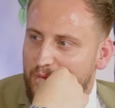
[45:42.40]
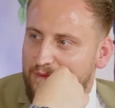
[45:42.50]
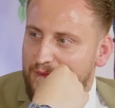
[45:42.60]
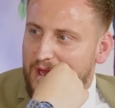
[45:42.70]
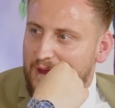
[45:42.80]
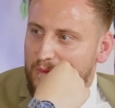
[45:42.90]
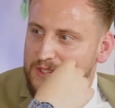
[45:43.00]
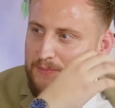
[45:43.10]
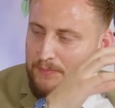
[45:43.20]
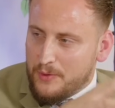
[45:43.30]
with that? Was
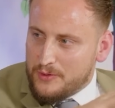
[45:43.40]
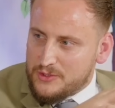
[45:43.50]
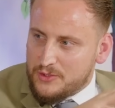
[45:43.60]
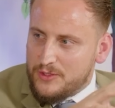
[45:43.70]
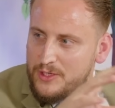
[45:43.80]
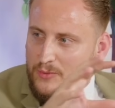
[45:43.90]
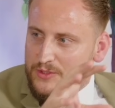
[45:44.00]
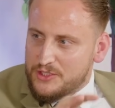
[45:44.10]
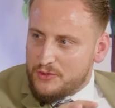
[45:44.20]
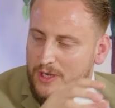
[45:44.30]
it put to you or
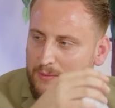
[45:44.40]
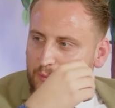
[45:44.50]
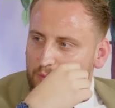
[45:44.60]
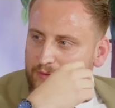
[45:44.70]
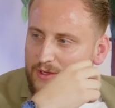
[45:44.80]
did you come up with